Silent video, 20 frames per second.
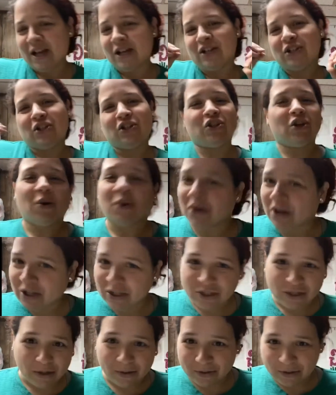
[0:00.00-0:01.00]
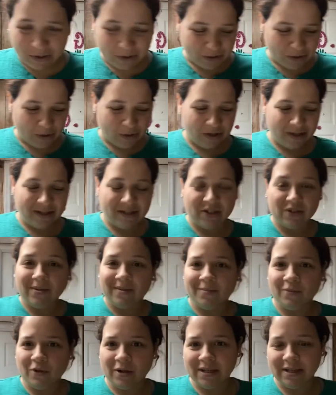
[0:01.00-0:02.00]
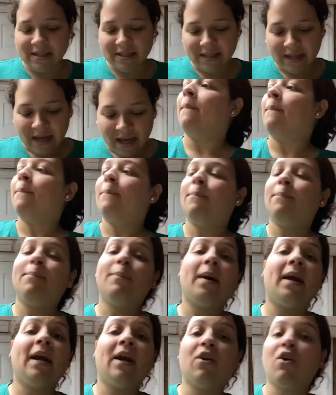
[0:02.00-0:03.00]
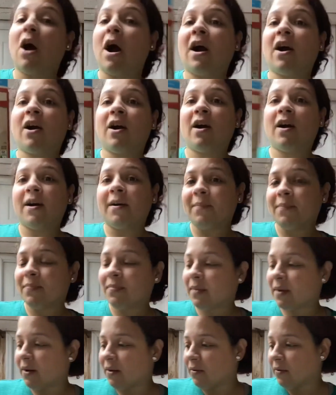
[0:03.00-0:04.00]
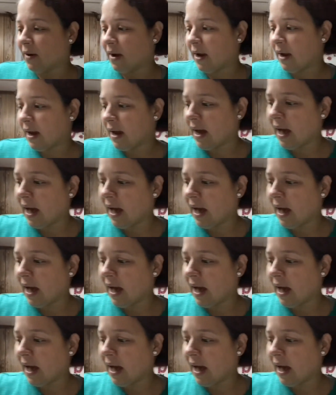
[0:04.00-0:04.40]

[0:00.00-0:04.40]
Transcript: So good, so good, so moist. Betty Crocker, right?